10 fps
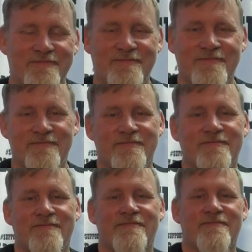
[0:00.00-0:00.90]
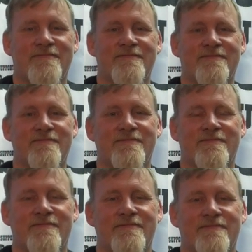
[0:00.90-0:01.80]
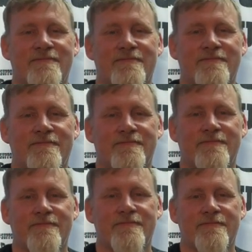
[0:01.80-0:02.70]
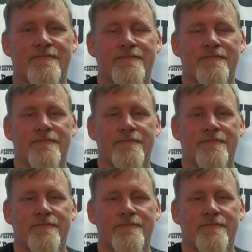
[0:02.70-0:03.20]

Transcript: This person isn't speaking.